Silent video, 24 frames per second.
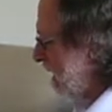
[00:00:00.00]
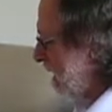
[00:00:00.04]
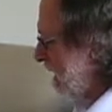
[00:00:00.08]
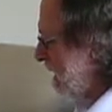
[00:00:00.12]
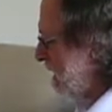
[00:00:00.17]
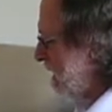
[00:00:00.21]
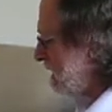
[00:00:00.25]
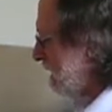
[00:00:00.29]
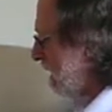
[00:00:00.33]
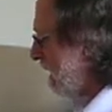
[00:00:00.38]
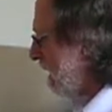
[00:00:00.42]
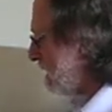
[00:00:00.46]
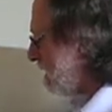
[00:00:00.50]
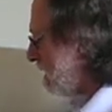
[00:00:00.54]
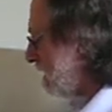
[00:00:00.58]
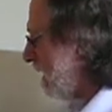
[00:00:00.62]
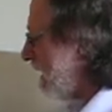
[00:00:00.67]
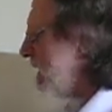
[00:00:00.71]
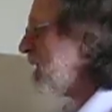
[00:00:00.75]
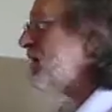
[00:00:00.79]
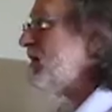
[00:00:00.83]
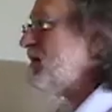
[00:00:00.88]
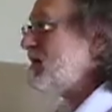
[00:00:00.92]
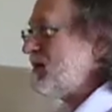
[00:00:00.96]
he's got
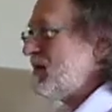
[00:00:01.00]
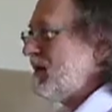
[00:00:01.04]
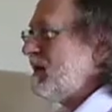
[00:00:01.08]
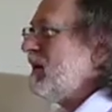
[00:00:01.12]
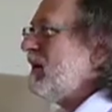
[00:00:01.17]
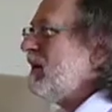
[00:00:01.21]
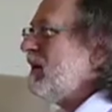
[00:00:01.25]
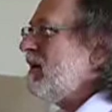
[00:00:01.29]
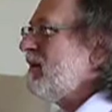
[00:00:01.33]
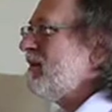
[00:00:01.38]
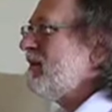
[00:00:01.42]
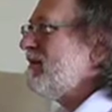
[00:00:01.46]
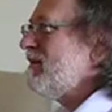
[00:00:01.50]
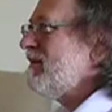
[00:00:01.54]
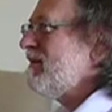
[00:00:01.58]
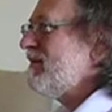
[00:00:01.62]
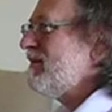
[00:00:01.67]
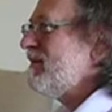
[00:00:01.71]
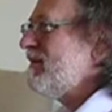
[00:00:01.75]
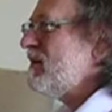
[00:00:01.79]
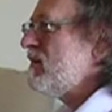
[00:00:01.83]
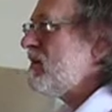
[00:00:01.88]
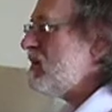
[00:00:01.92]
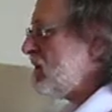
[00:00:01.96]
tightness there,
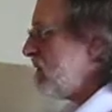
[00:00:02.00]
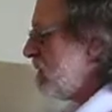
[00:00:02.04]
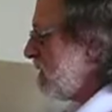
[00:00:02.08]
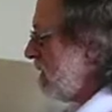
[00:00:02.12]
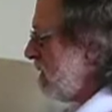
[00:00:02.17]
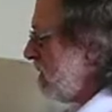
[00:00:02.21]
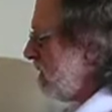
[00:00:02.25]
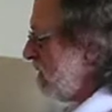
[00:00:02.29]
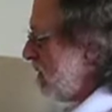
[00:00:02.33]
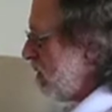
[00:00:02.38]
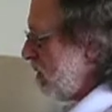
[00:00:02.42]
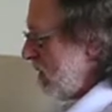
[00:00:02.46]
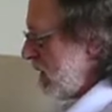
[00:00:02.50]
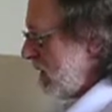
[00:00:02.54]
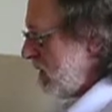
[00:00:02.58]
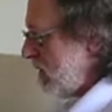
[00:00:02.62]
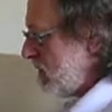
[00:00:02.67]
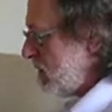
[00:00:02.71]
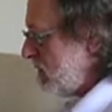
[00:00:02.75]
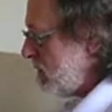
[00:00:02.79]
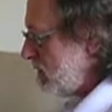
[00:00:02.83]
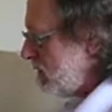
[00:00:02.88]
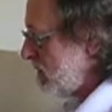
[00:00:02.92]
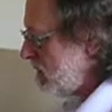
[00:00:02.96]
so we
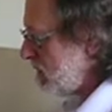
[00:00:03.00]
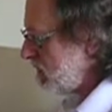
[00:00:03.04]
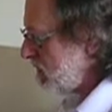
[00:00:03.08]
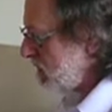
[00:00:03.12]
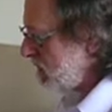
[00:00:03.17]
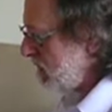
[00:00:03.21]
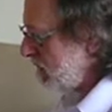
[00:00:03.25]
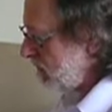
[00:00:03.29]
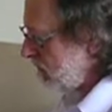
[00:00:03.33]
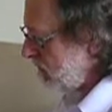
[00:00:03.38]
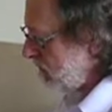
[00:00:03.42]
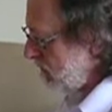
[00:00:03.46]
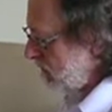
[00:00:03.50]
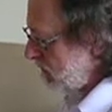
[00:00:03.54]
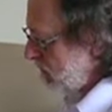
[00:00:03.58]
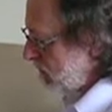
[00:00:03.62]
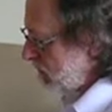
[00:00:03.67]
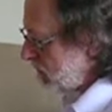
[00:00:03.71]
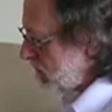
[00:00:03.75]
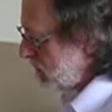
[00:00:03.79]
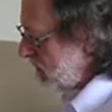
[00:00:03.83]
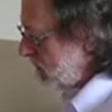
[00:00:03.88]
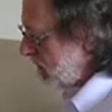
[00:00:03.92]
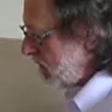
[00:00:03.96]
could do some
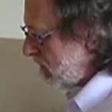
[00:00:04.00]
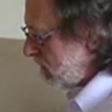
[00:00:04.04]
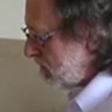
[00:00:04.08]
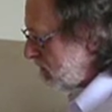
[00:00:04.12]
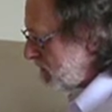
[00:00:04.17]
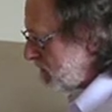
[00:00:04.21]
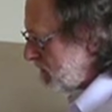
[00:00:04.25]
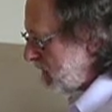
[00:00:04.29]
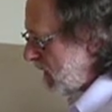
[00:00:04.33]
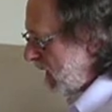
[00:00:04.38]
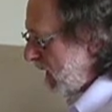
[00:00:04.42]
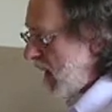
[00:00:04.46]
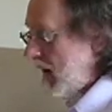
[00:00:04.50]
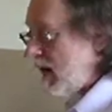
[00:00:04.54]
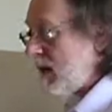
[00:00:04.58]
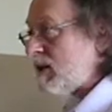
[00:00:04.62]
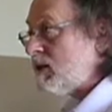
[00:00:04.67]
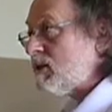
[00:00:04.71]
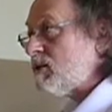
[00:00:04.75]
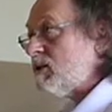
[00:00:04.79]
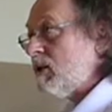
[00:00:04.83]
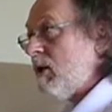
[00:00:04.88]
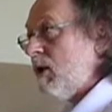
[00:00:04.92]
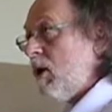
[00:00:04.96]
version of
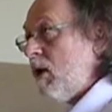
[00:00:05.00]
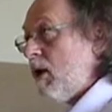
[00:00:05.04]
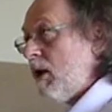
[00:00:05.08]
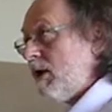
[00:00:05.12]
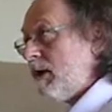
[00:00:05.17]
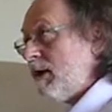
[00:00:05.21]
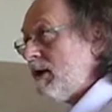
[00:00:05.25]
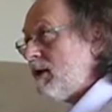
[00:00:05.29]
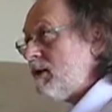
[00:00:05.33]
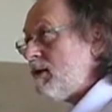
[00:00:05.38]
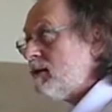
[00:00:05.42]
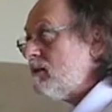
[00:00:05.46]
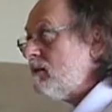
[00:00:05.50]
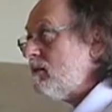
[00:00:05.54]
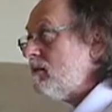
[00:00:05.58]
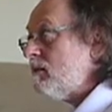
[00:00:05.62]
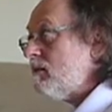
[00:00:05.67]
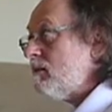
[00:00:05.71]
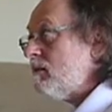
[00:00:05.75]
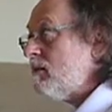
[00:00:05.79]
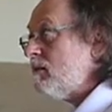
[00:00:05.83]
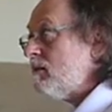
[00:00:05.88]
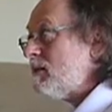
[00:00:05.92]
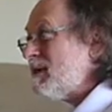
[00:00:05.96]
statics on it
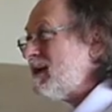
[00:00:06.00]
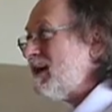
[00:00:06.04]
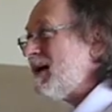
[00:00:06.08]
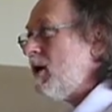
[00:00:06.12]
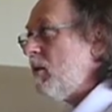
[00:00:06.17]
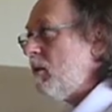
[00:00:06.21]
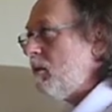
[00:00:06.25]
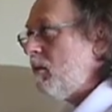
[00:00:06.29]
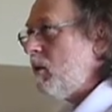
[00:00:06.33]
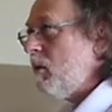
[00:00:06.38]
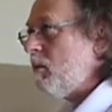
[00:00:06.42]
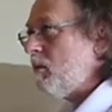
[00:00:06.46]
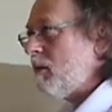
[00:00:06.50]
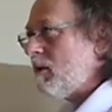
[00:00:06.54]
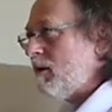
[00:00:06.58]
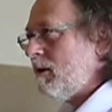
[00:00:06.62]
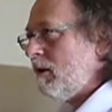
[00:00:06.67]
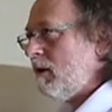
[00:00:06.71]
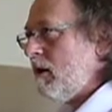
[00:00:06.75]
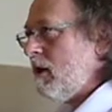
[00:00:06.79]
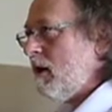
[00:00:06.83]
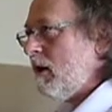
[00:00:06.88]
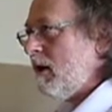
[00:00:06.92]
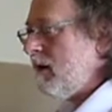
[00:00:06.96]
to help open the
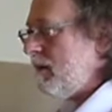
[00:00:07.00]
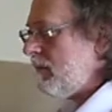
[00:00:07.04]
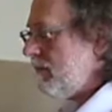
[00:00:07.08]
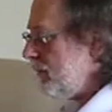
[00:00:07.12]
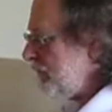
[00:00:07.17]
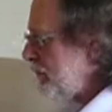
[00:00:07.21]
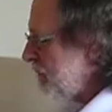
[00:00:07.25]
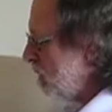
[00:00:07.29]
line.